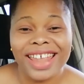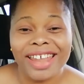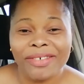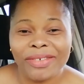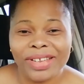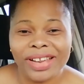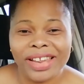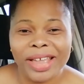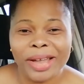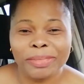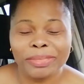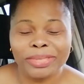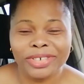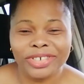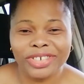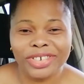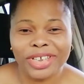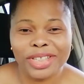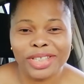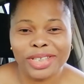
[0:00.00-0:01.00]
I really
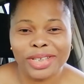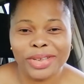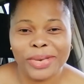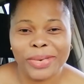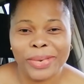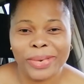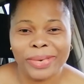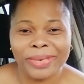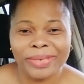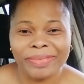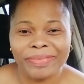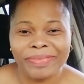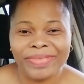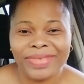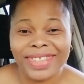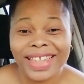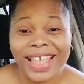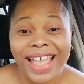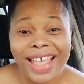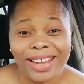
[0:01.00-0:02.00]
appreciate you all.
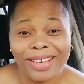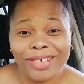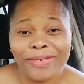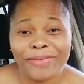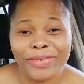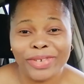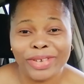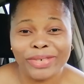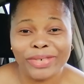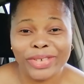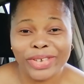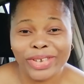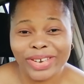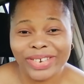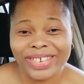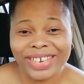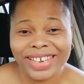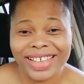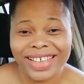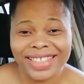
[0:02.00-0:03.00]
I love you, you
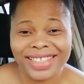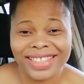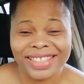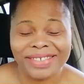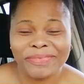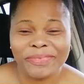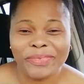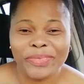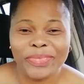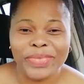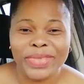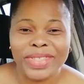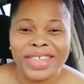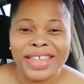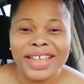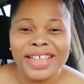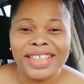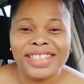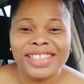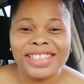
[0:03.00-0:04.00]
know that.
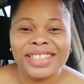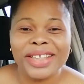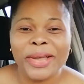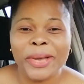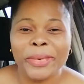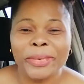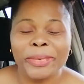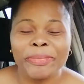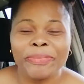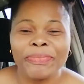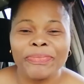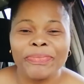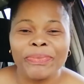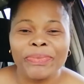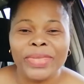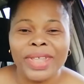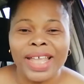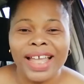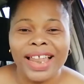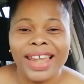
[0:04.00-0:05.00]
So,
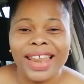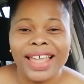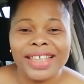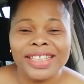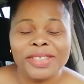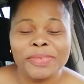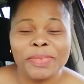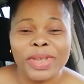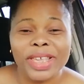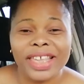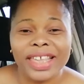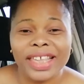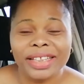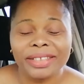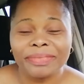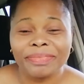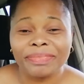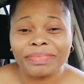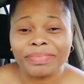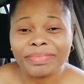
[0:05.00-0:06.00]
let's
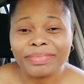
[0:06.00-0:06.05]
begin.